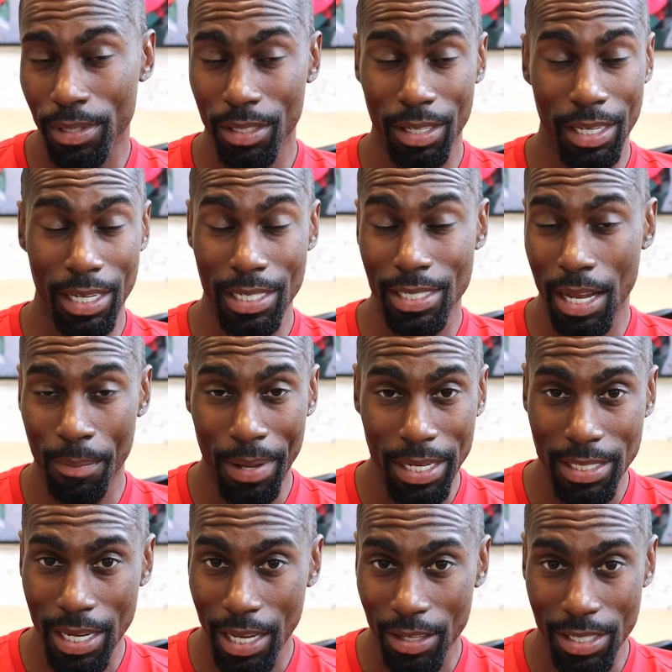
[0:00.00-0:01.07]
but they're like, it's not my
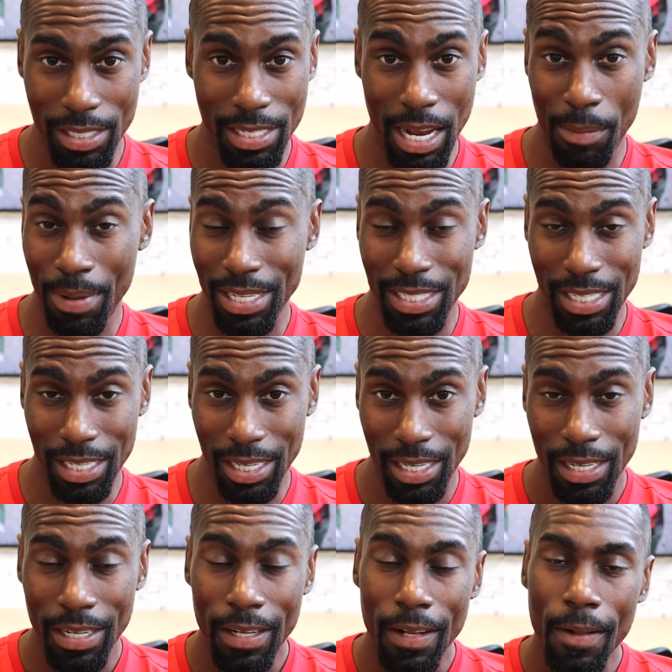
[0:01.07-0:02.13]
town. It's not my
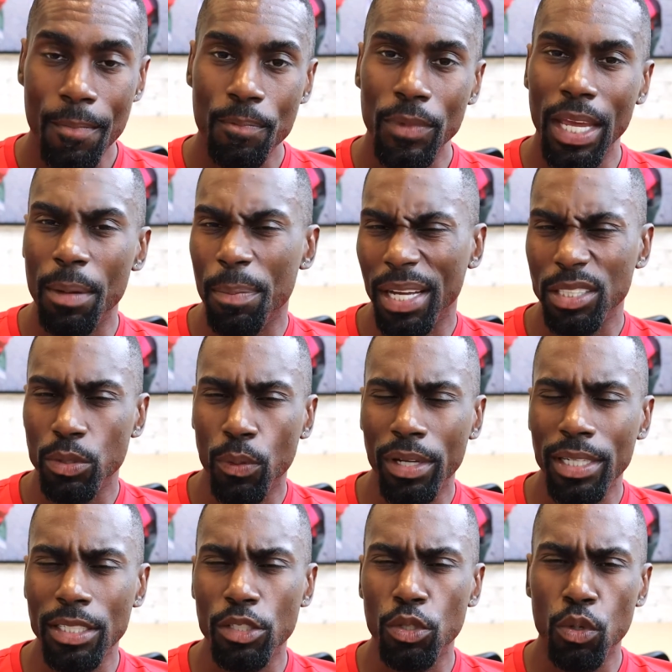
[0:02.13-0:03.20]
city. By
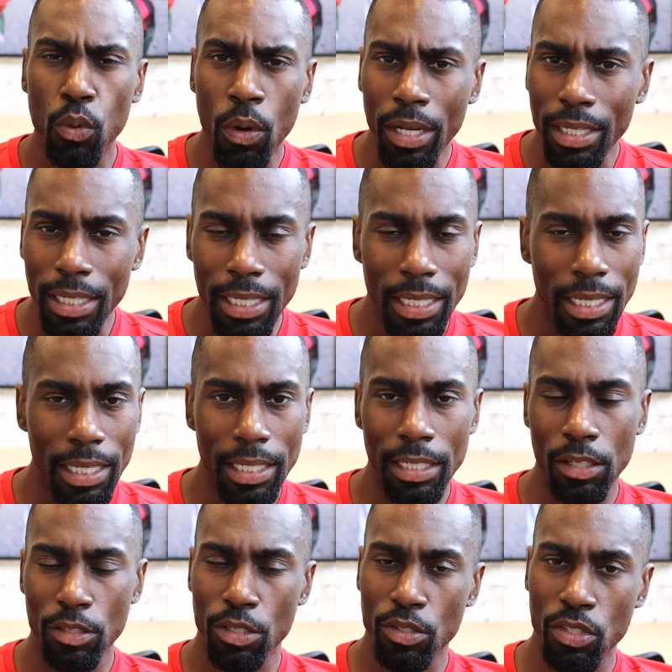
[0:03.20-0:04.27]

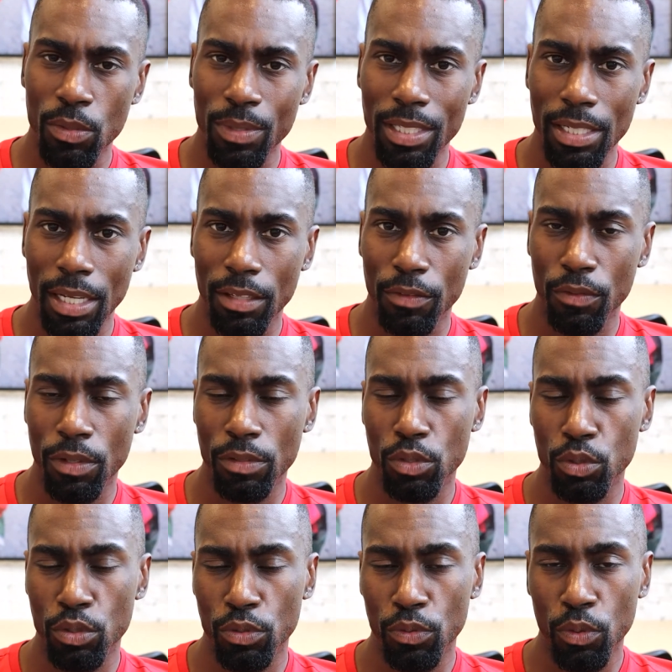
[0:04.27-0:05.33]
2020, especially with the death of
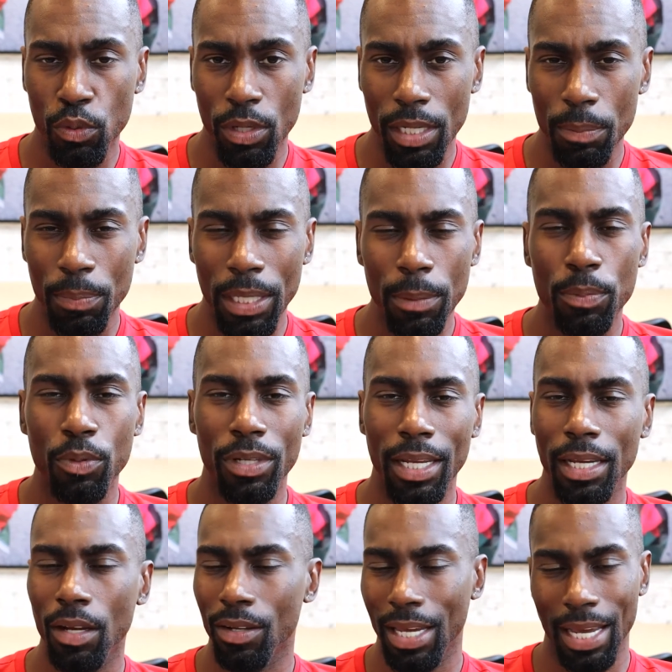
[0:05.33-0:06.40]
George Floyd, people were
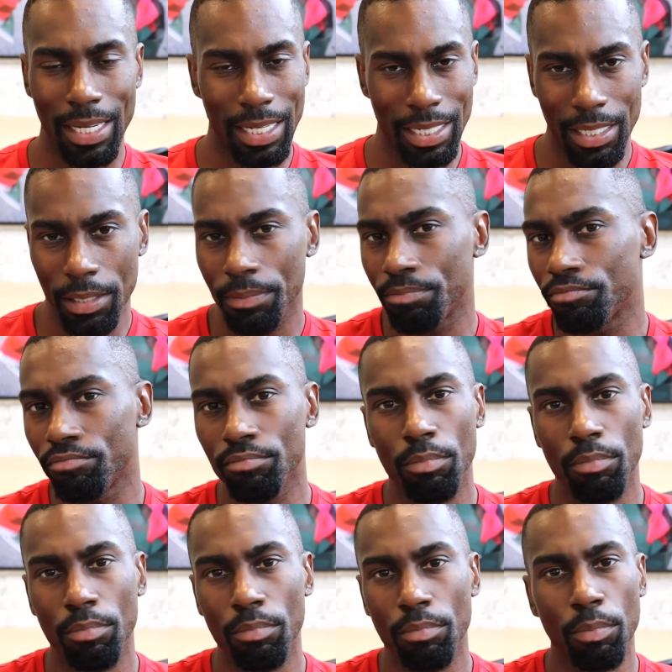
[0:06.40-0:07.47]
like, okay, I get it.
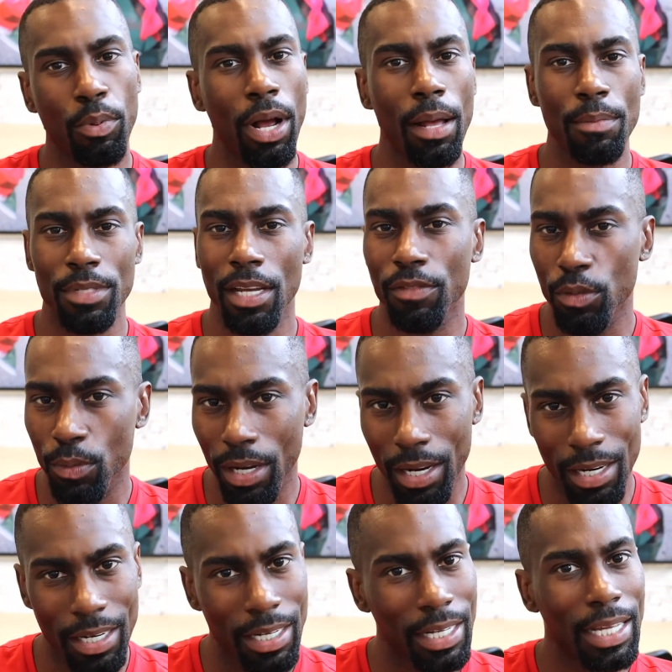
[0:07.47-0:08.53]
Problems
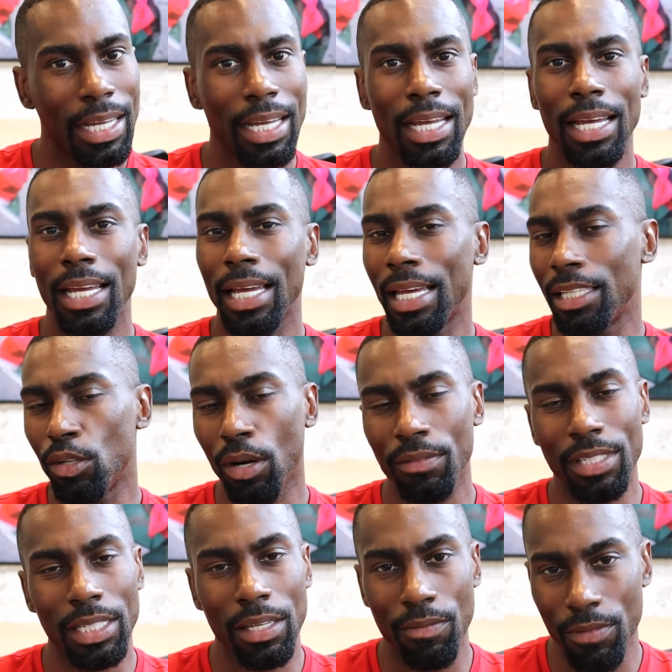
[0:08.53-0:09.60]
everywhere. You don't have to
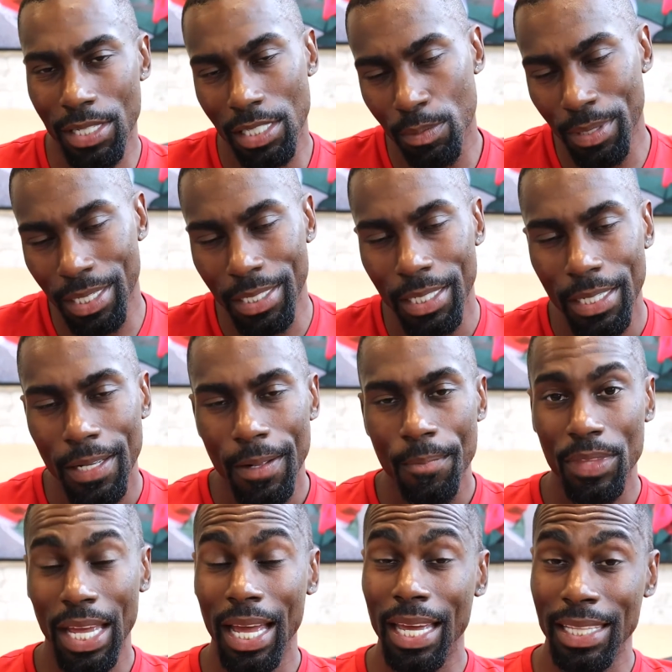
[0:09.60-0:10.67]
convince me.
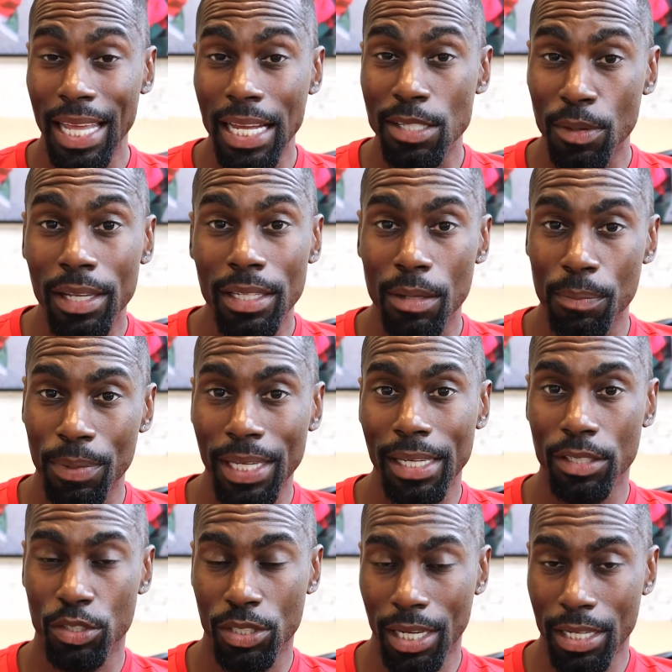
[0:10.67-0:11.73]
And that's probably the
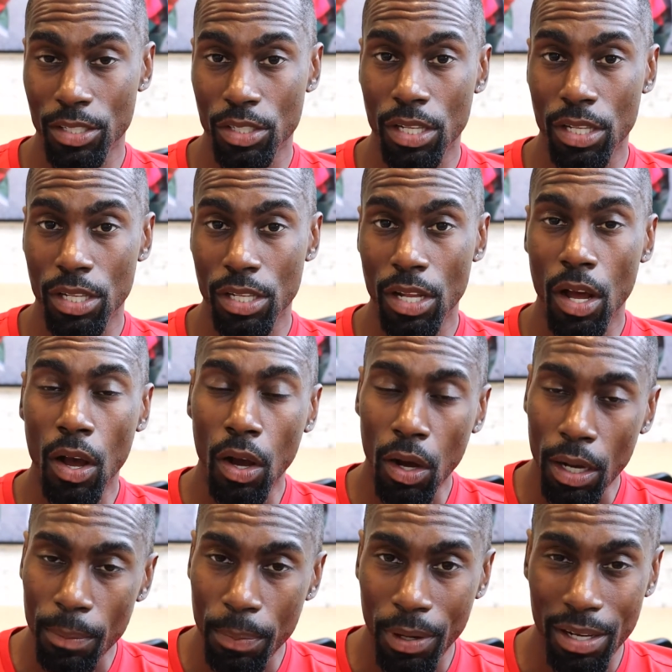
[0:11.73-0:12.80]
biggest change. The hard
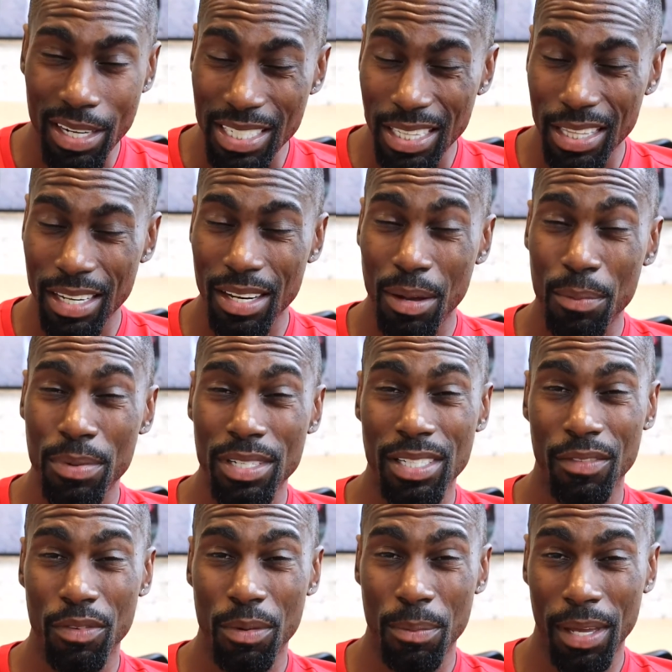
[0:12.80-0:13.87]
part is that the numbers have
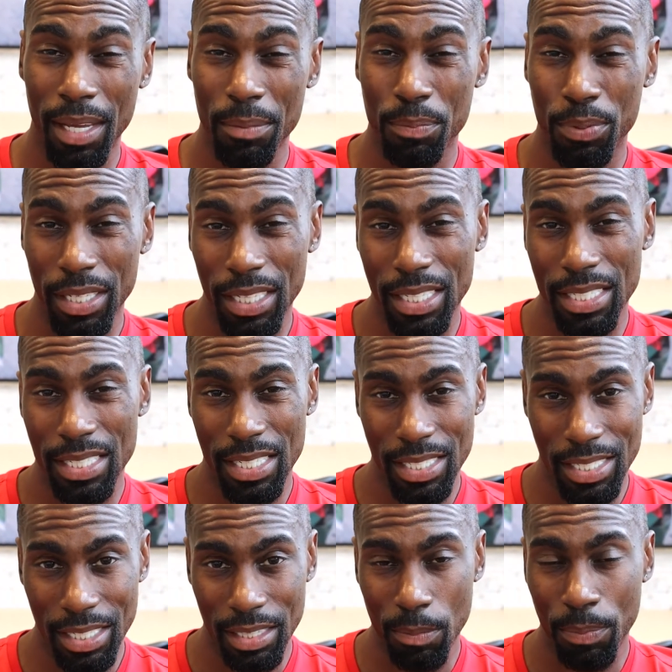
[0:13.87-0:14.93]
remained pretty consistent.
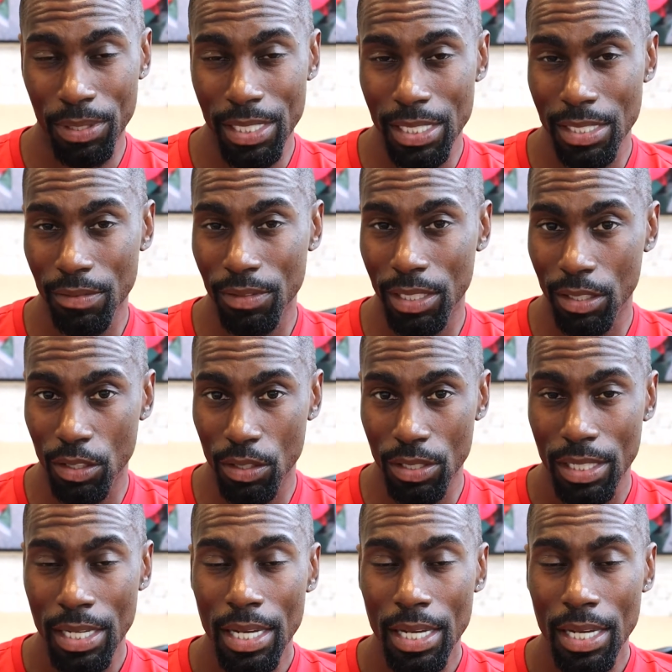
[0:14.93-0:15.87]
The police have killed